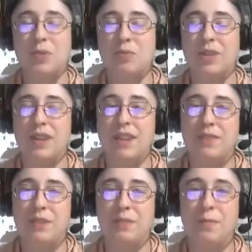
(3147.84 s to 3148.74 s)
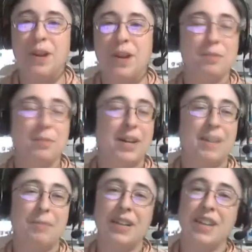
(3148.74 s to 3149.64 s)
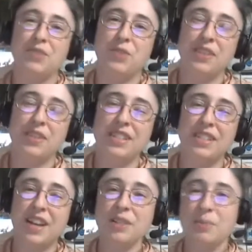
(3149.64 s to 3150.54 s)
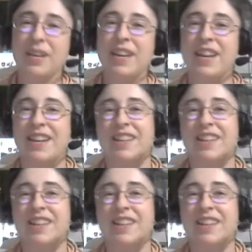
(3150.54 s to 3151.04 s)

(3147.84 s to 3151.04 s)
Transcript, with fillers: 125 of Cospod, the podcast where all things cosplay.